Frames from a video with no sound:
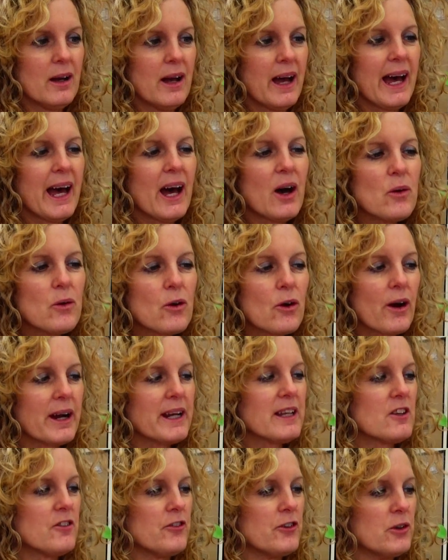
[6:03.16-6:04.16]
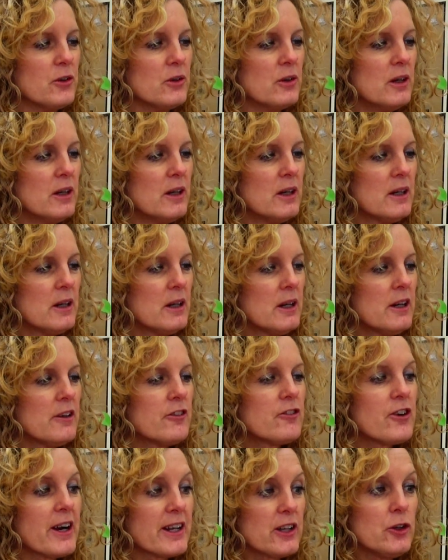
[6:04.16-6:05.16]
how graceful.
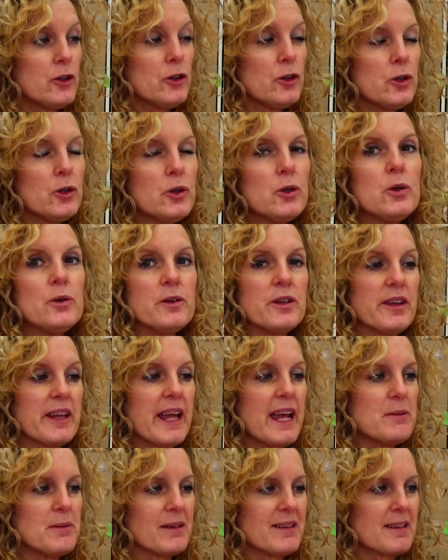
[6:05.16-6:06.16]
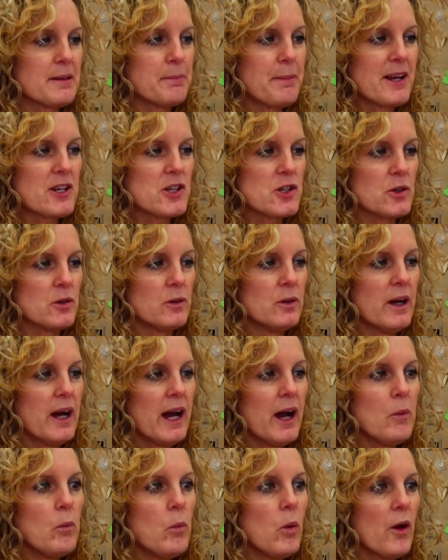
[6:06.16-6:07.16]
Fred knew that they were special
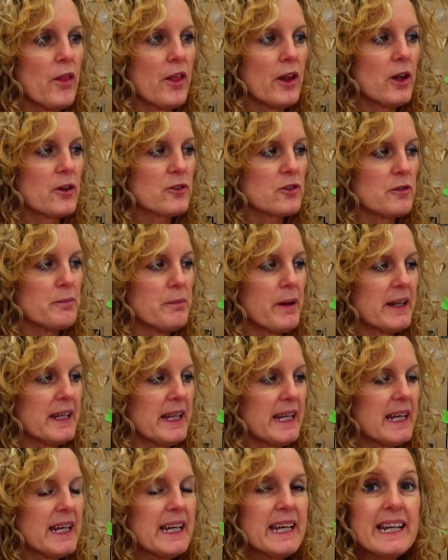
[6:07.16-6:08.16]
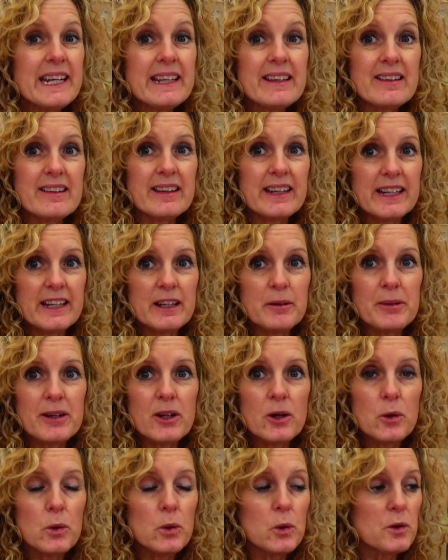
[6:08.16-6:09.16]
and worth a lot of money. He'd seen them in
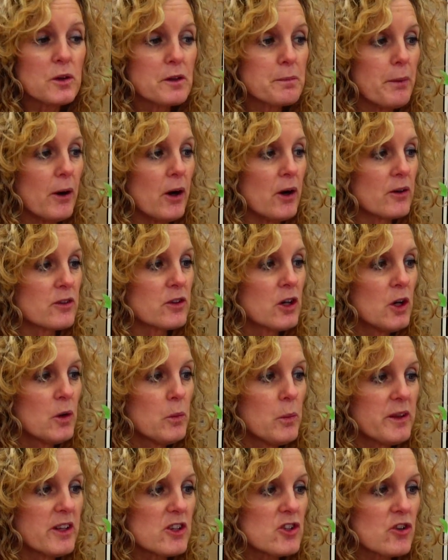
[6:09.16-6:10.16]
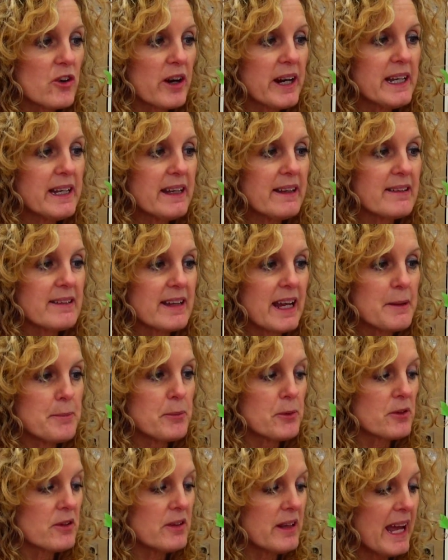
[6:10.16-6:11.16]
a horse box with the training
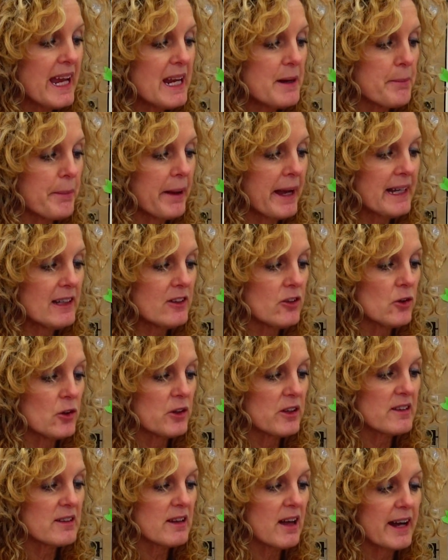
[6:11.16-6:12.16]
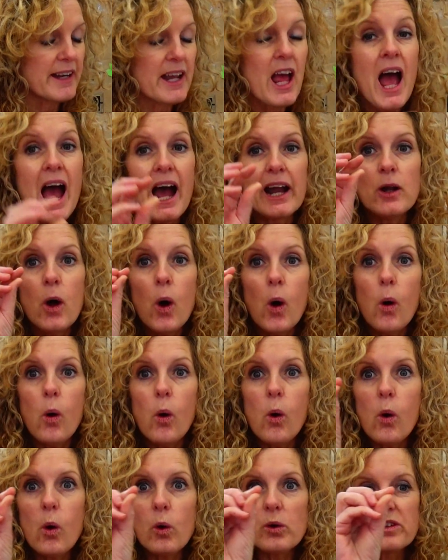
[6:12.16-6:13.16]
stable's name painted on the side and
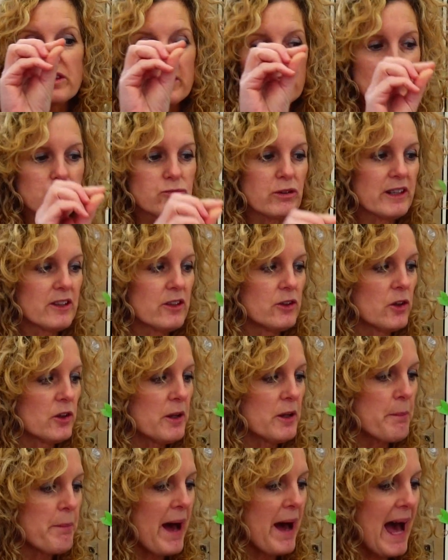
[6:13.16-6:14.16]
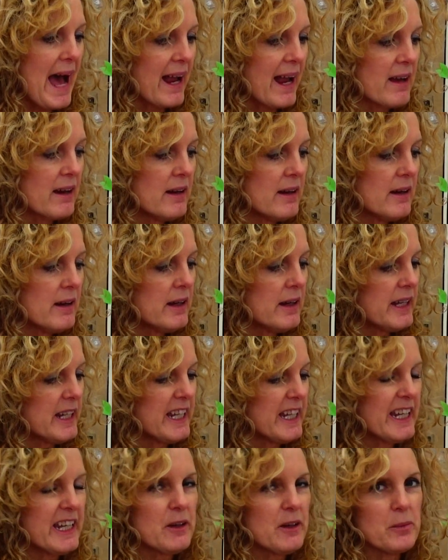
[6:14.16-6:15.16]
horses written on the back.
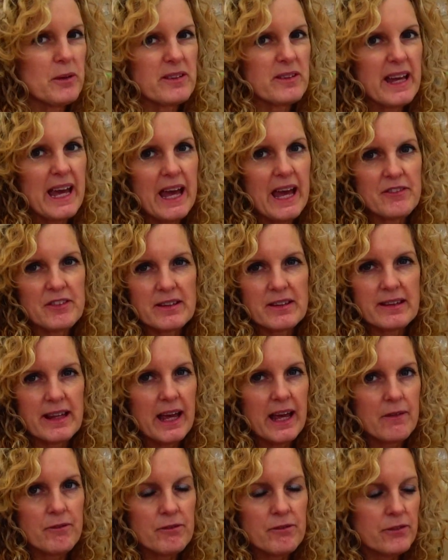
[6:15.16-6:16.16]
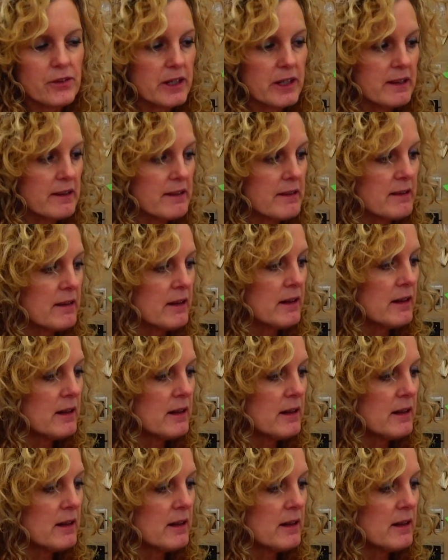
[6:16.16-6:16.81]
He was ever so envious.